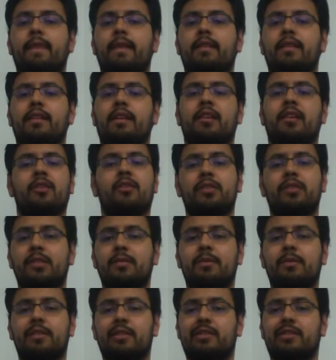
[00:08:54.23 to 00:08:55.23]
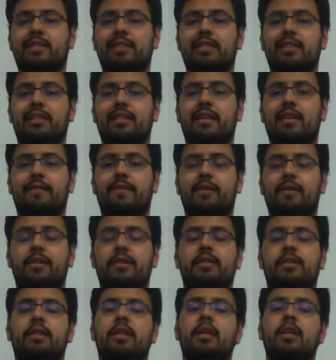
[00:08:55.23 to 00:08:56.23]
Now I know it seems a little silly at
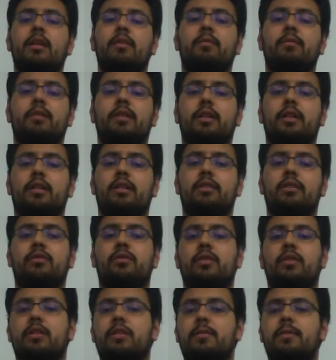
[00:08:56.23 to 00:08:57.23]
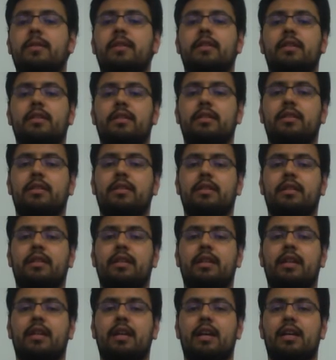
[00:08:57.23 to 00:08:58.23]
first, but trust me, this is
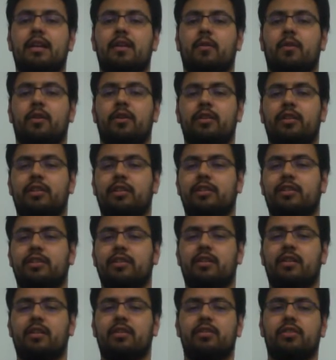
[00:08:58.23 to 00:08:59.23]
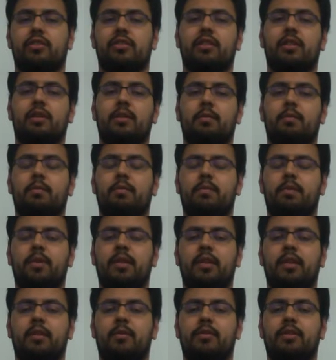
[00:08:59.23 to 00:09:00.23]
kind of where you need to start just to
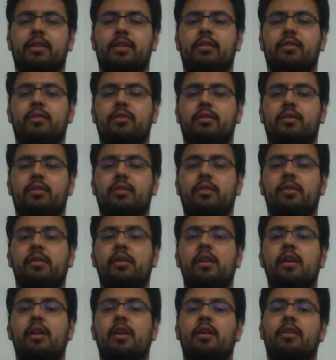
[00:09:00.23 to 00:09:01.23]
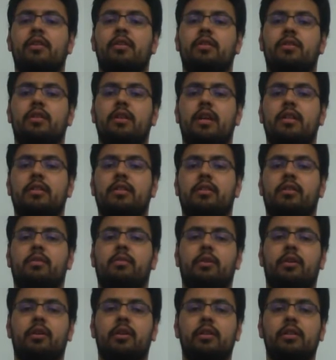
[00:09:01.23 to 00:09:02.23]
being able to get used to tossing the
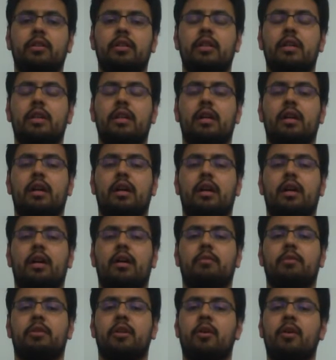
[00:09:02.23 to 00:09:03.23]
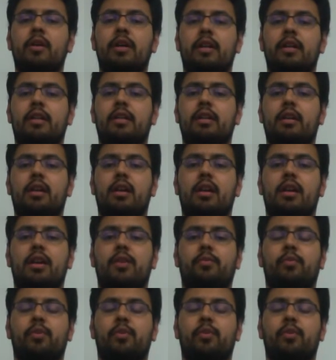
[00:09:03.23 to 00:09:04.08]
ball. Go ahead and